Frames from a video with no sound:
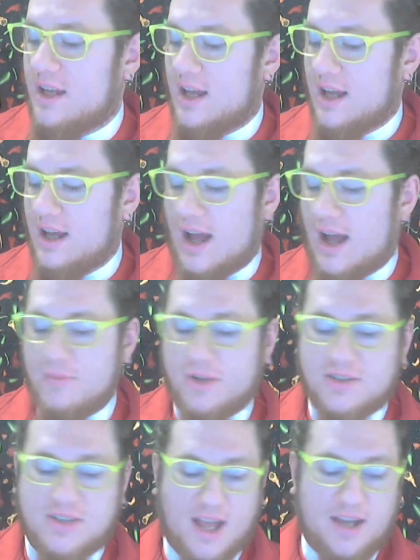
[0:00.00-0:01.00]
Uh, I'm
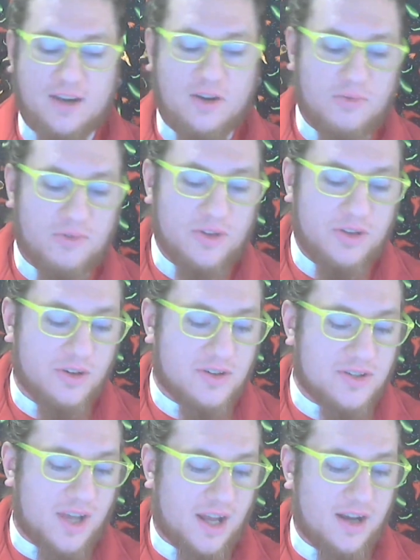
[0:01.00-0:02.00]
excited. Hopefully you're
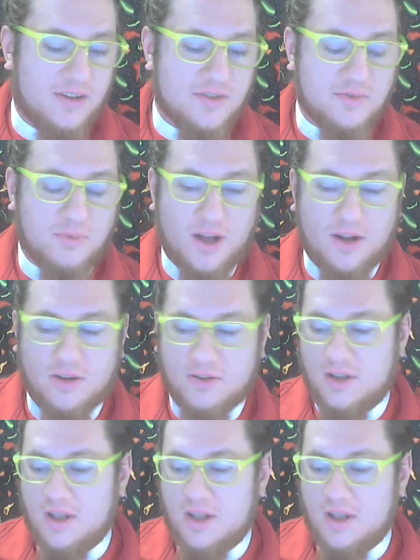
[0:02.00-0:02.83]
excited as well.